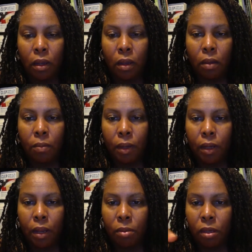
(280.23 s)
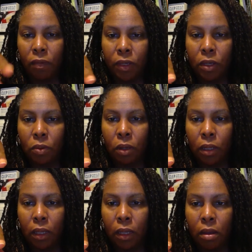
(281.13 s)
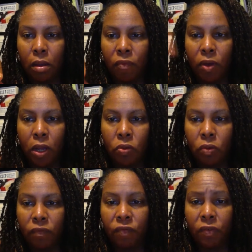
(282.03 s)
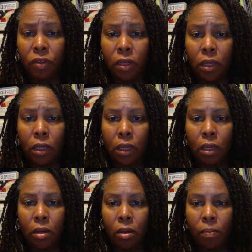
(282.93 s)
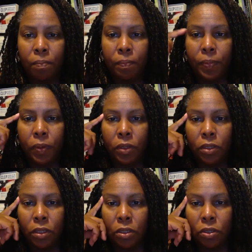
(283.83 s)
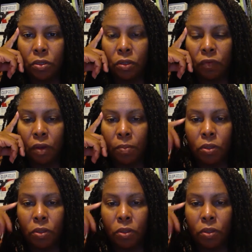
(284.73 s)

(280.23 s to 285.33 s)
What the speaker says: And I'm giving you a link of 150 books to choose from.